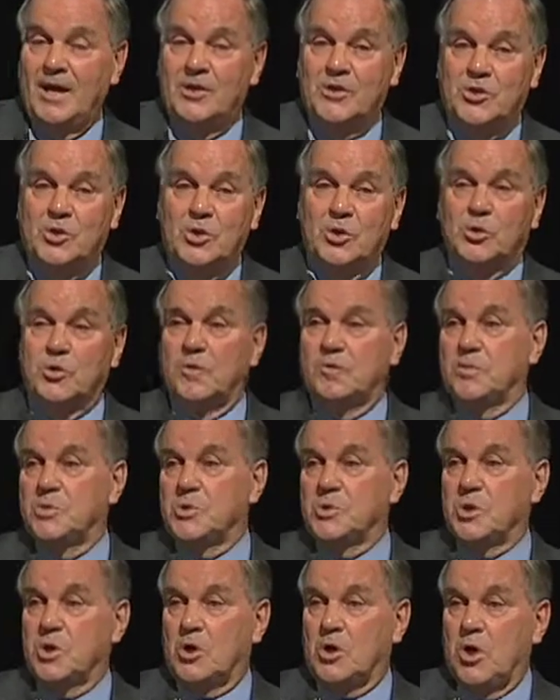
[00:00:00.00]
children
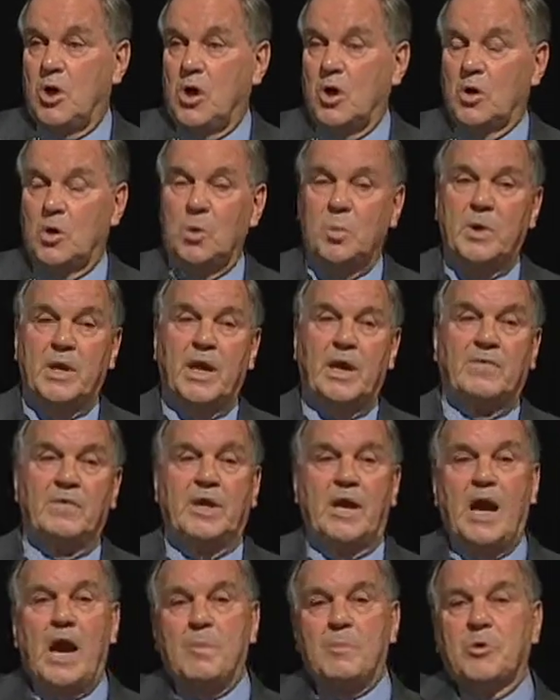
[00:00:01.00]
from Chicago would have
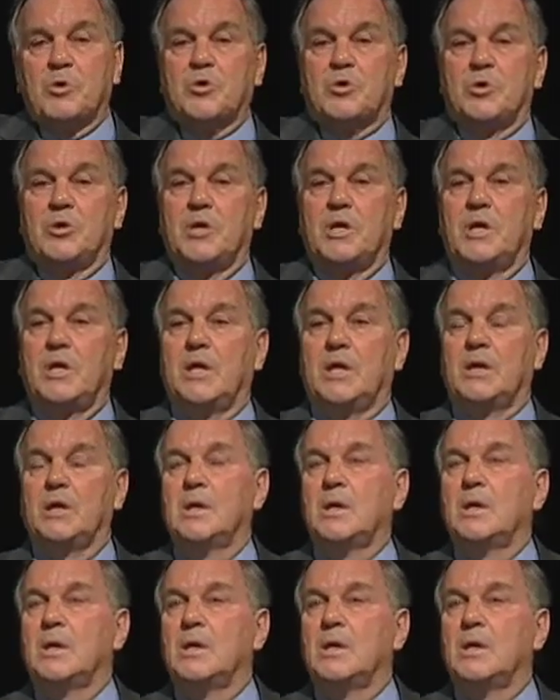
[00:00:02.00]
the opportunity